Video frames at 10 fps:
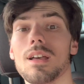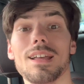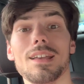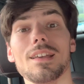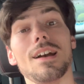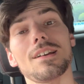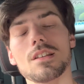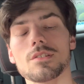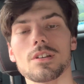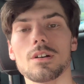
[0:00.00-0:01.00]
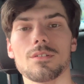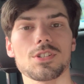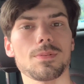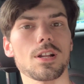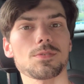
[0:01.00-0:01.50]
Hey guys, how's it going?
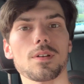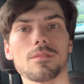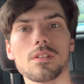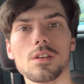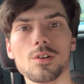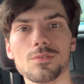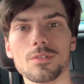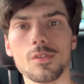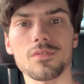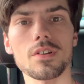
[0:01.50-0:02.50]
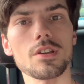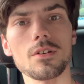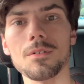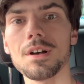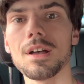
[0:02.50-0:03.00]
SpecV here for another
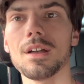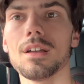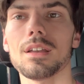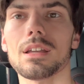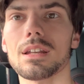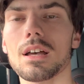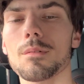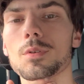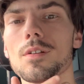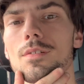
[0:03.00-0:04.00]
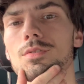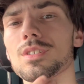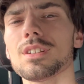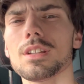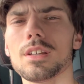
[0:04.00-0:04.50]
video, and I previously
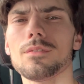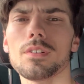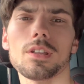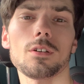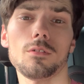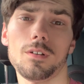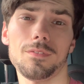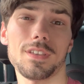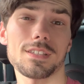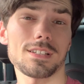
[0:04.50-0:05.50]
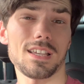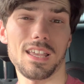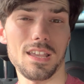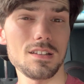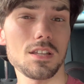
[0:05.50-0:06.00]
did a video on things I
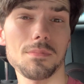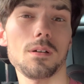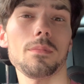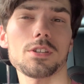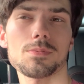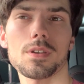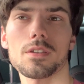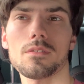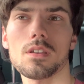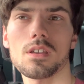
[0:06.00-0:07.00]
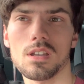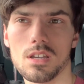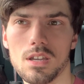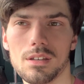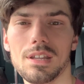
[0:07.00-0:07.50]
hate about my
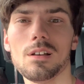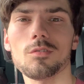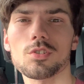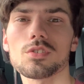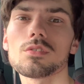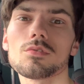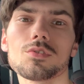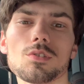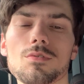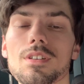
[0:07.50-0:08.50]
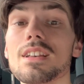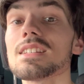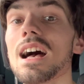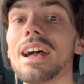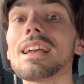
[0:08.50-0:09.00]
SpecV. Now let's do things
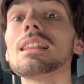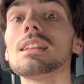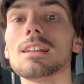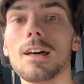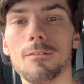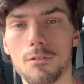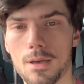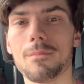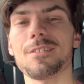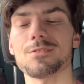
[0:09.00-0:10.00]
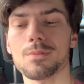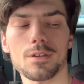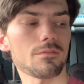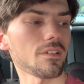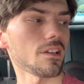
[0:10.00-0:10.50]
I love about my
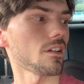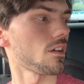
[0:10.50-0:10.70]
SpecV.